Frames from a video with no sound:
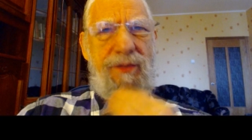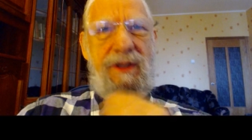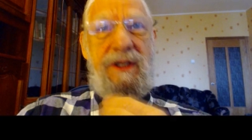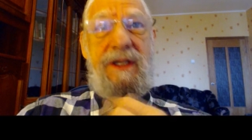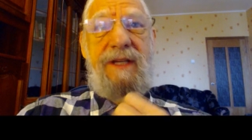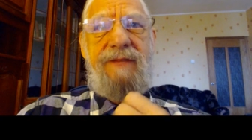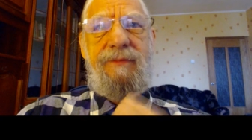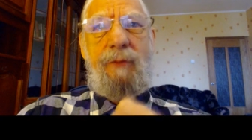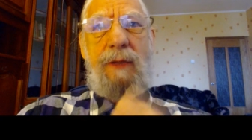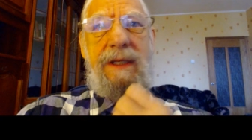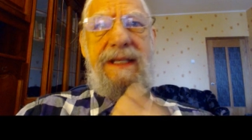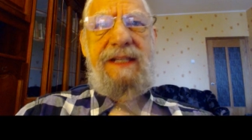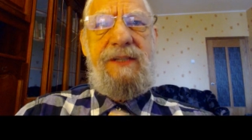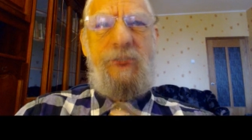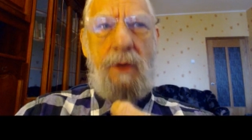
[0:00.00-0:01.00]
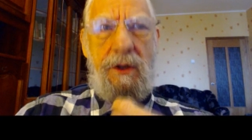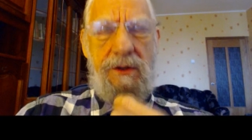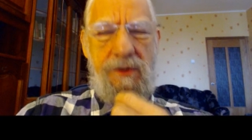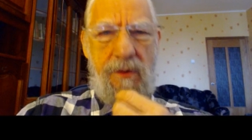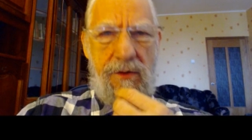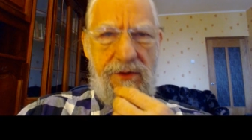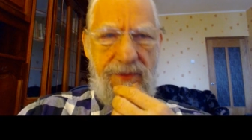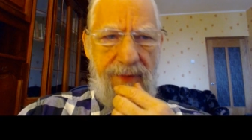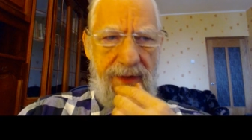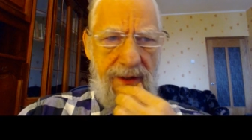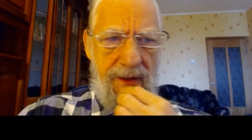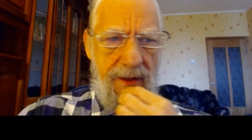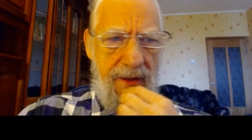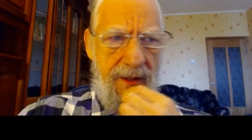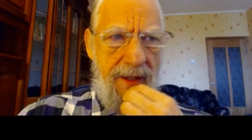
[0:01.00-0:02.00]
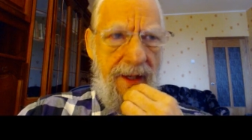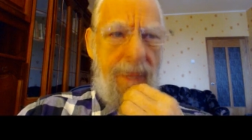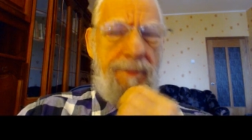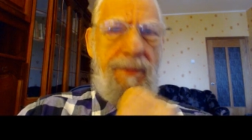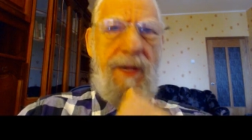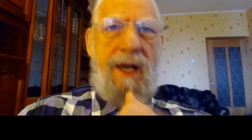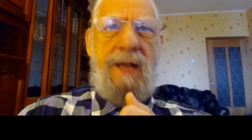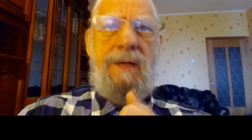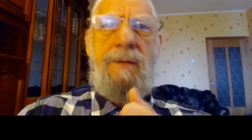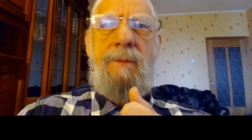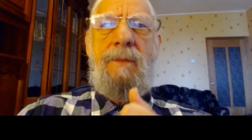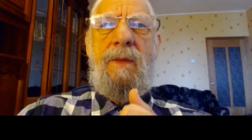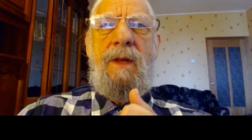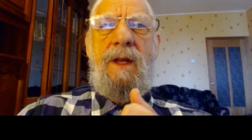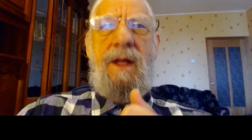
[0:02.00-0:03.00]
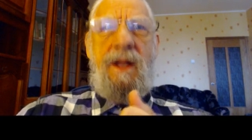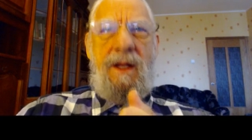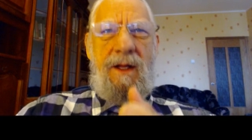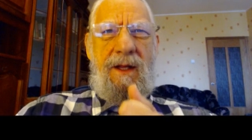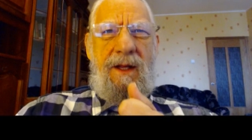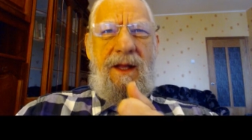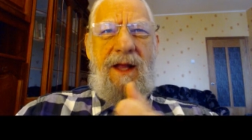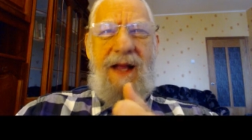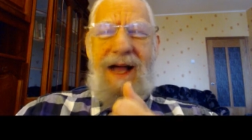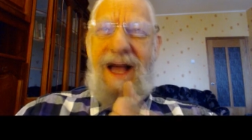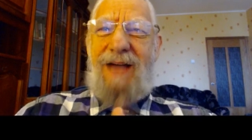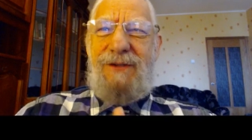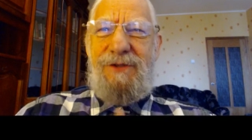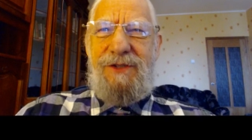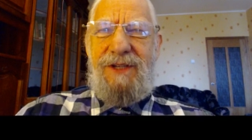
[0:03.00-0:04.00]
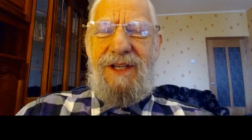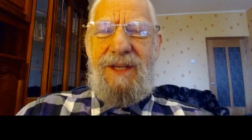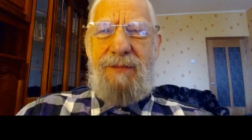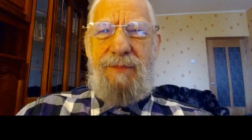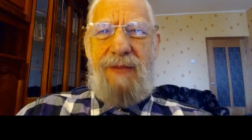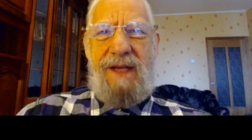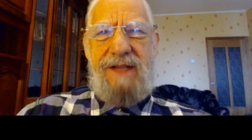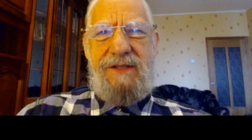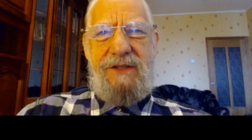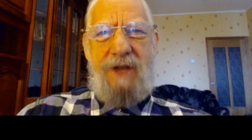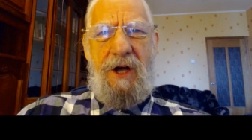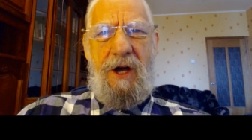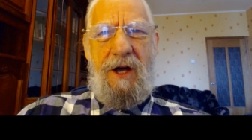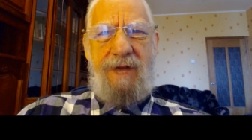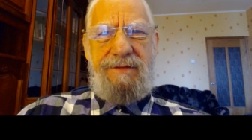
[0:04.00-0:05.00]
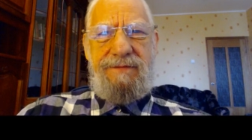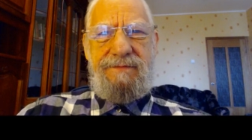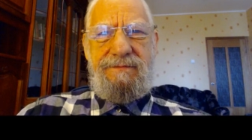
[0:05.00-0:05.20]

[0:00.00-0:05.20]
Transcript: belief release work, so to speak. But I used to get pissed off